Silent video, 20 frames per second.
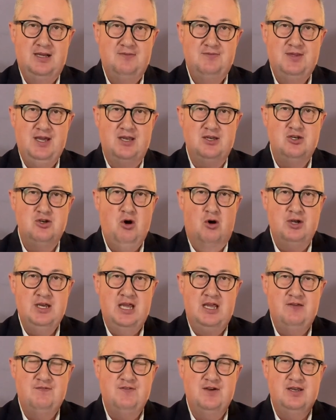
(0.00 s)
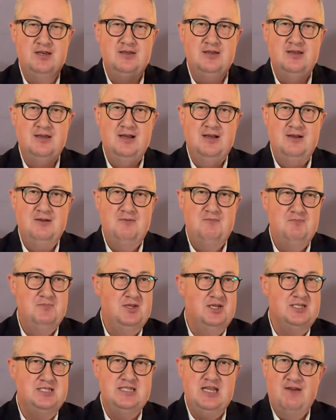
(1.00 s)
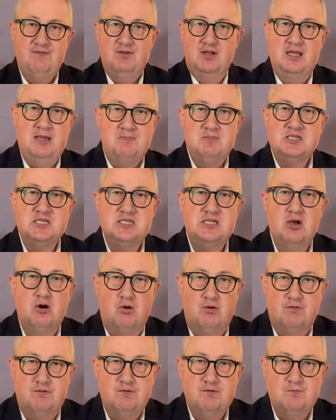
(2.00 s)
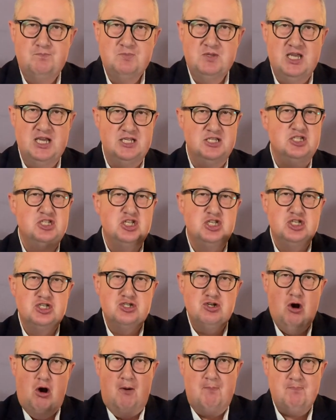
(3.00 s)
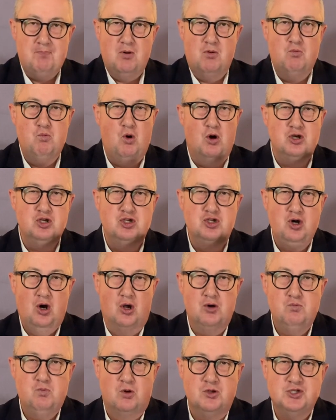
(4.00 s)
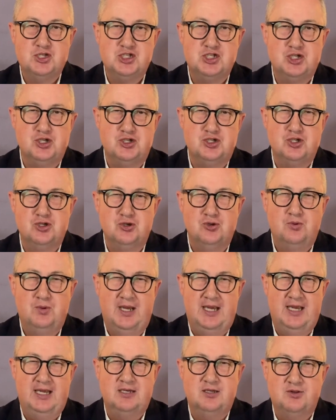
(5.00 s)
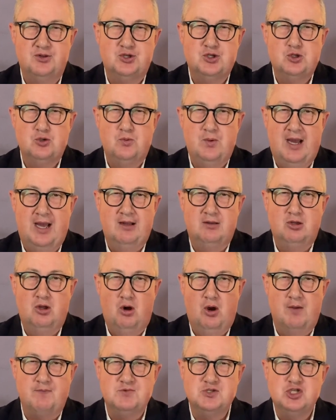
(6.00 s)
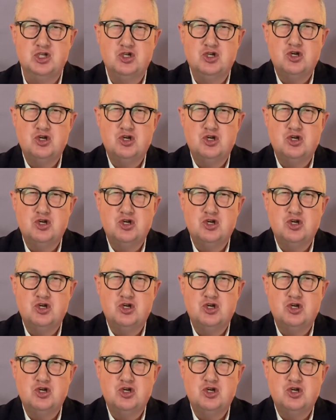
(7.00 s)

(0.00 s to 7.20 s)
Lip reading: that not even the devil himself can stop what God wants to do in and through our lives.